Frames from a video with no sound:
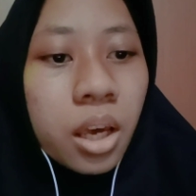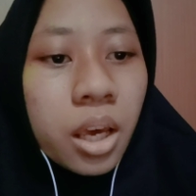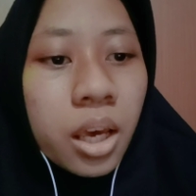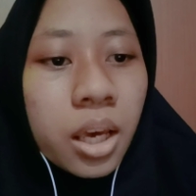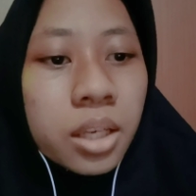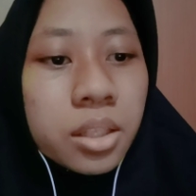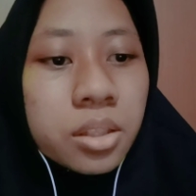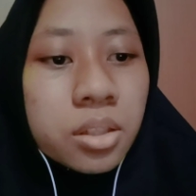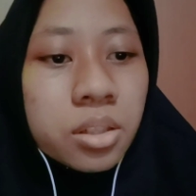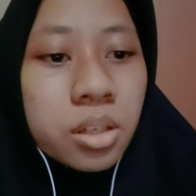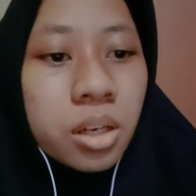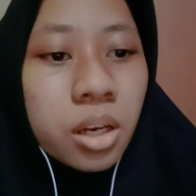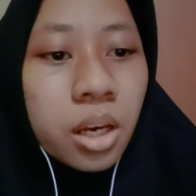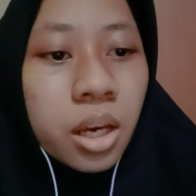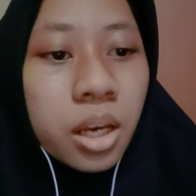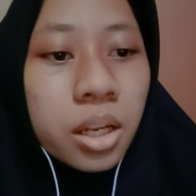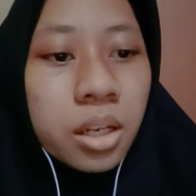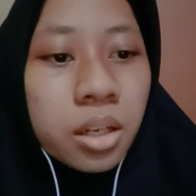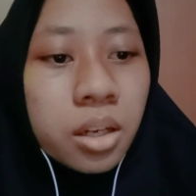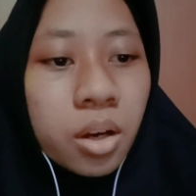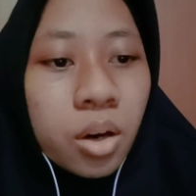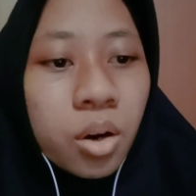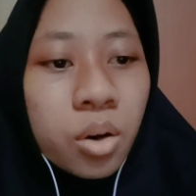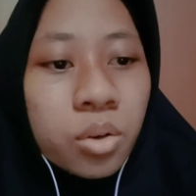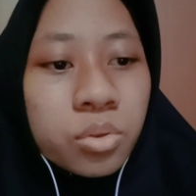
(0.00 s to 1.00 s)

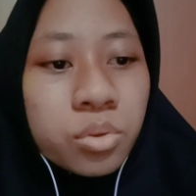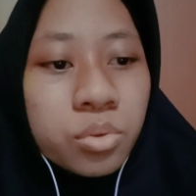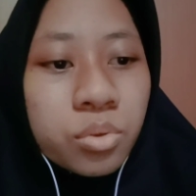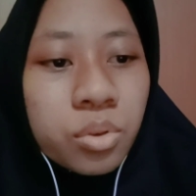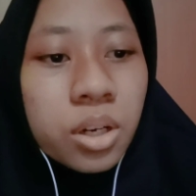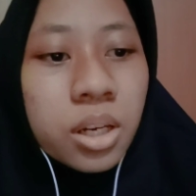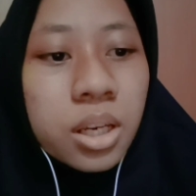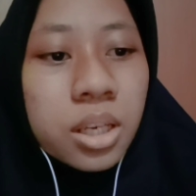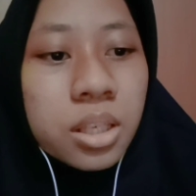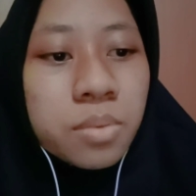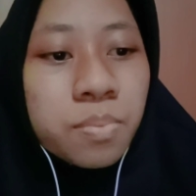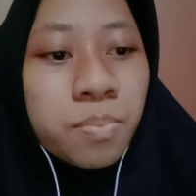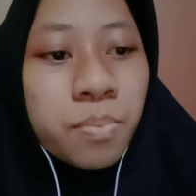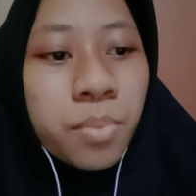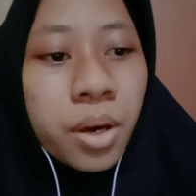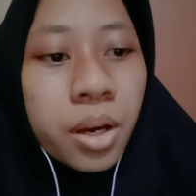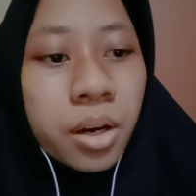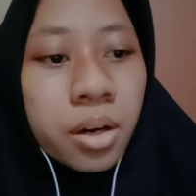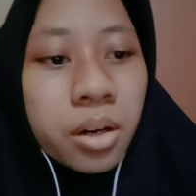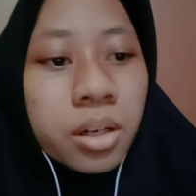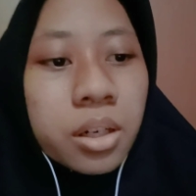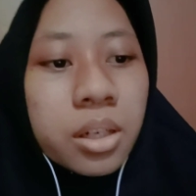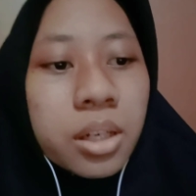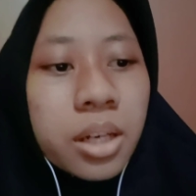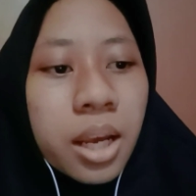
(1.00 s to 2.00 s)
HNO3 is
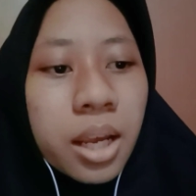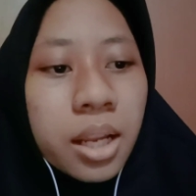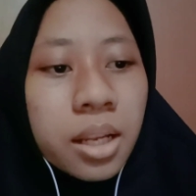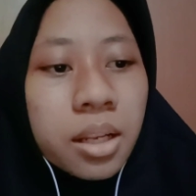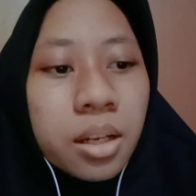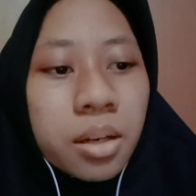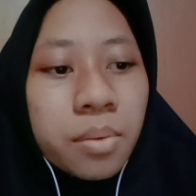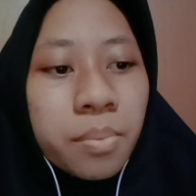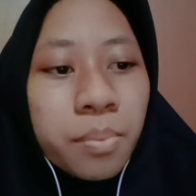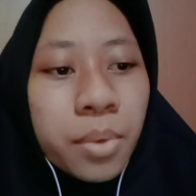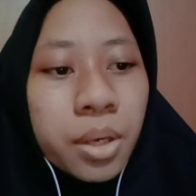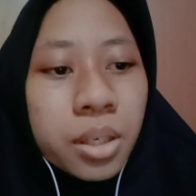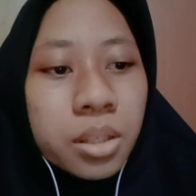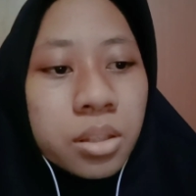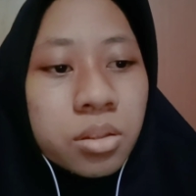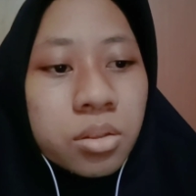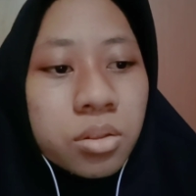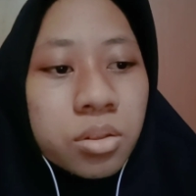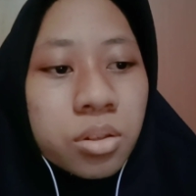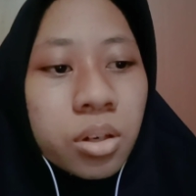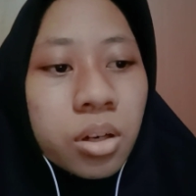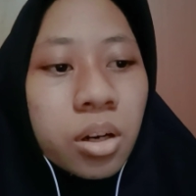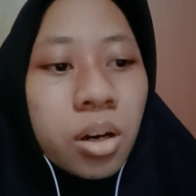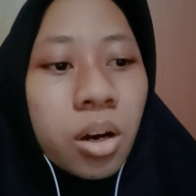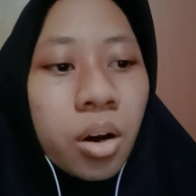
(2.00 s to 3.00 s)
better than a
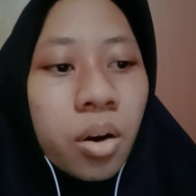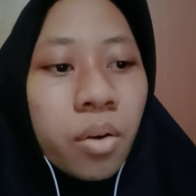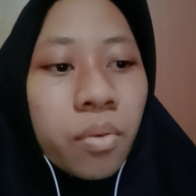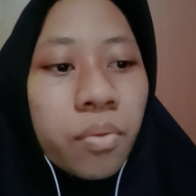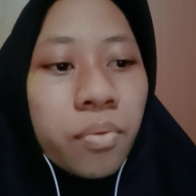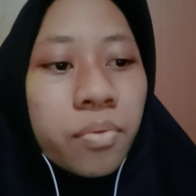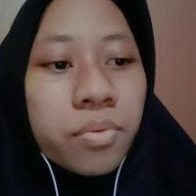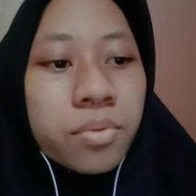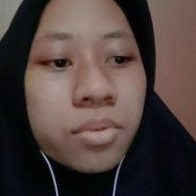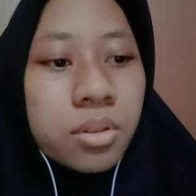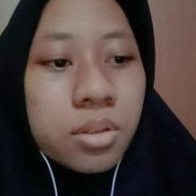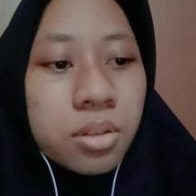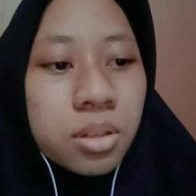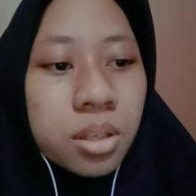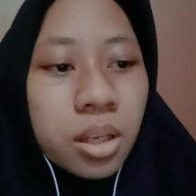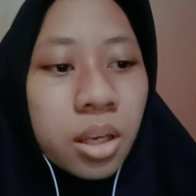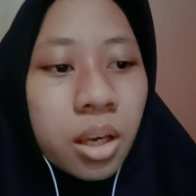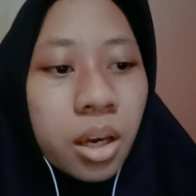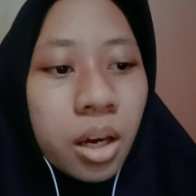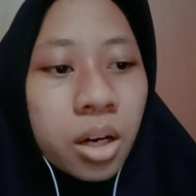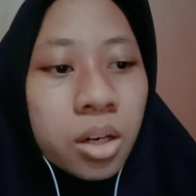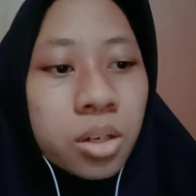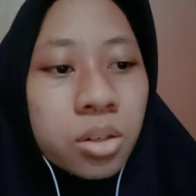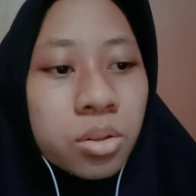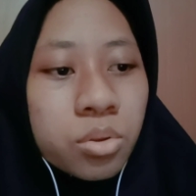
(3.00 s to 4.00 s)
mixture of
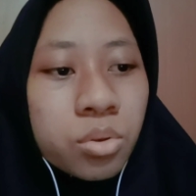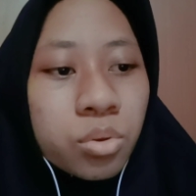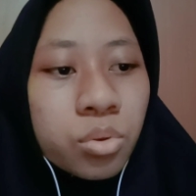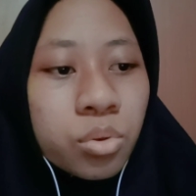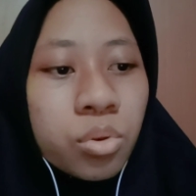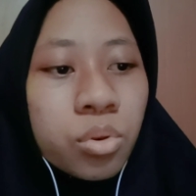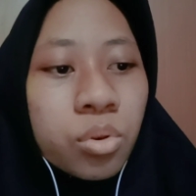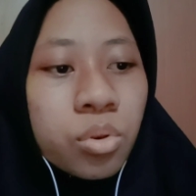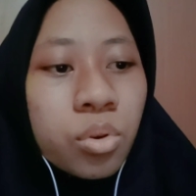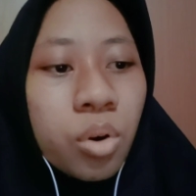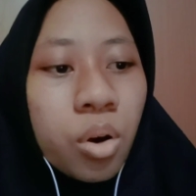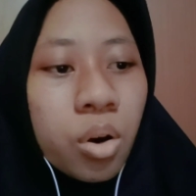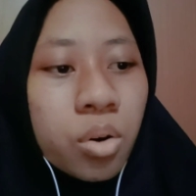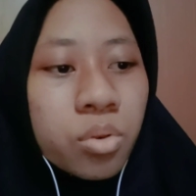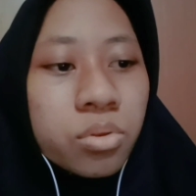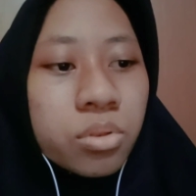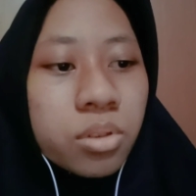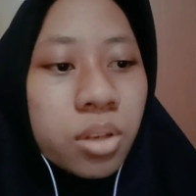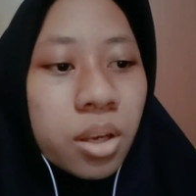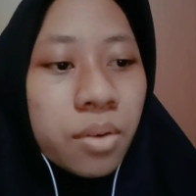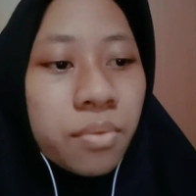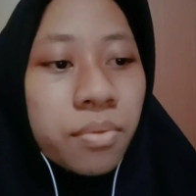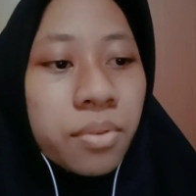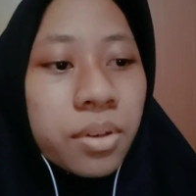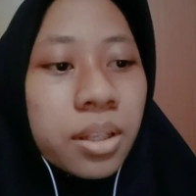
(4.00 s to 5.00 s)

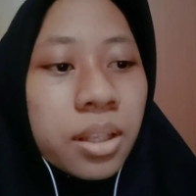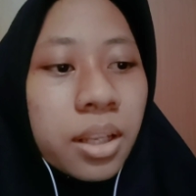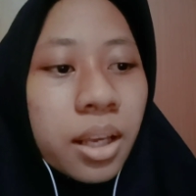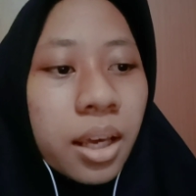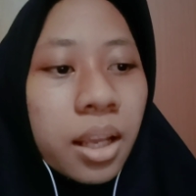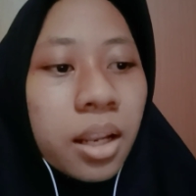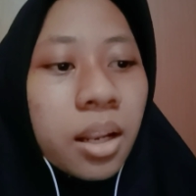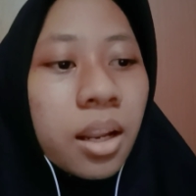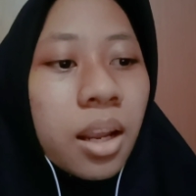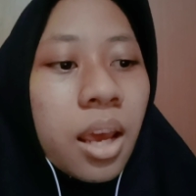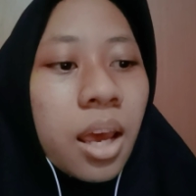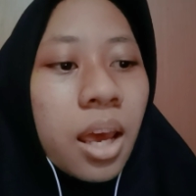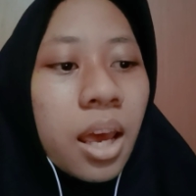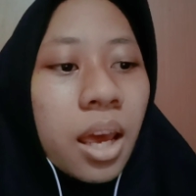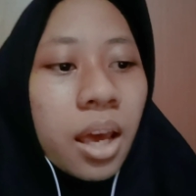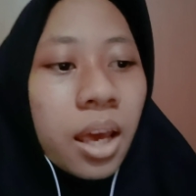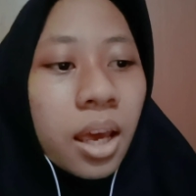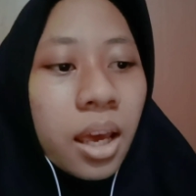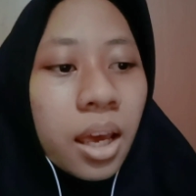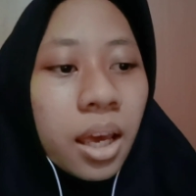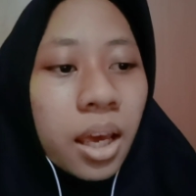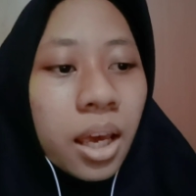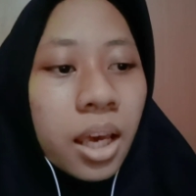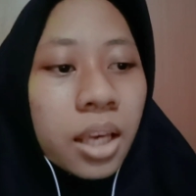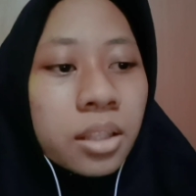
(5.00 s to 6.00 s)
Cr2O7 and
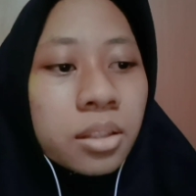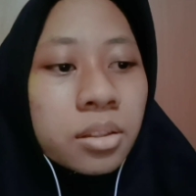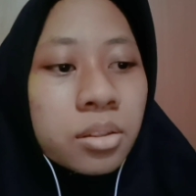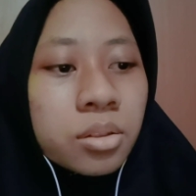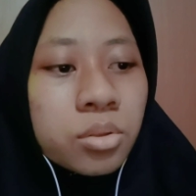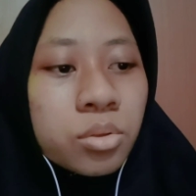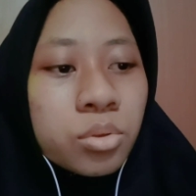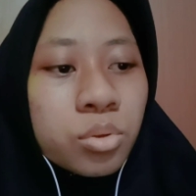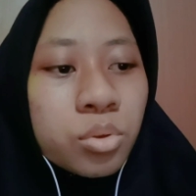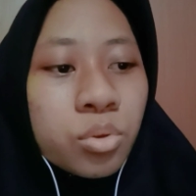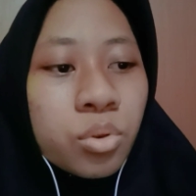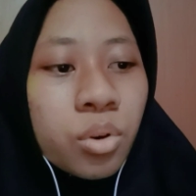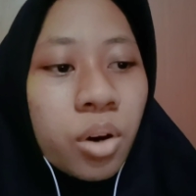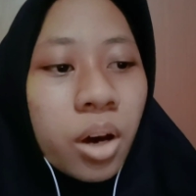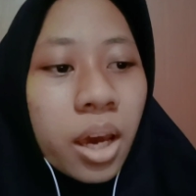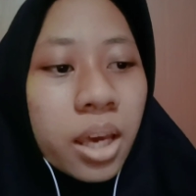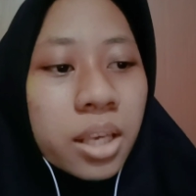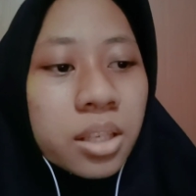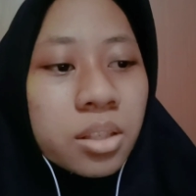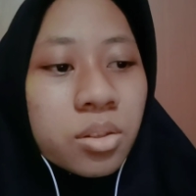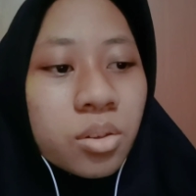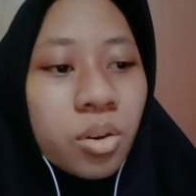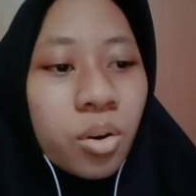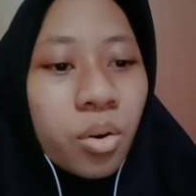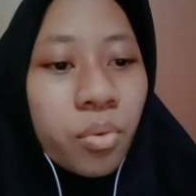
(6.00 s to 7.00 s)

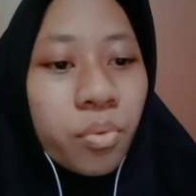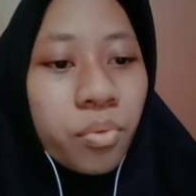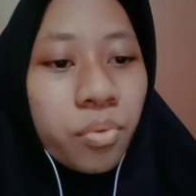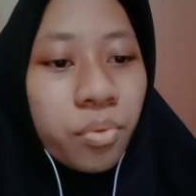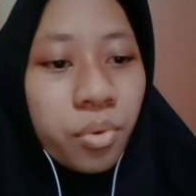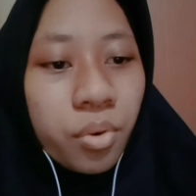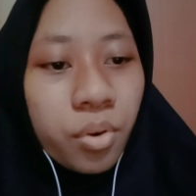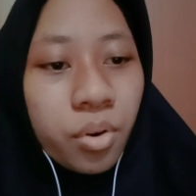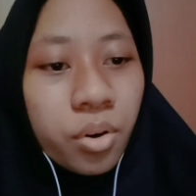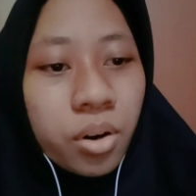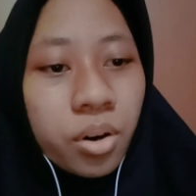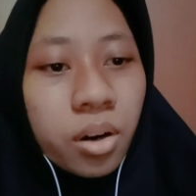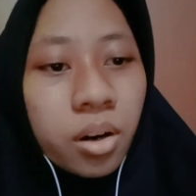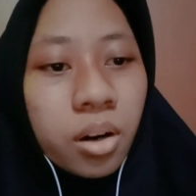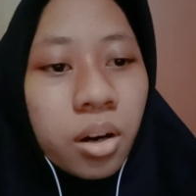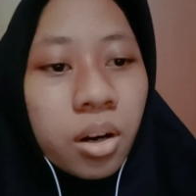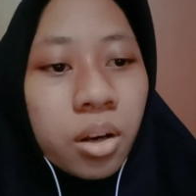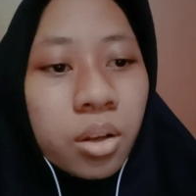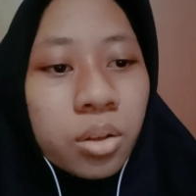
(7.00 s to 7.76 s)
H2SO4.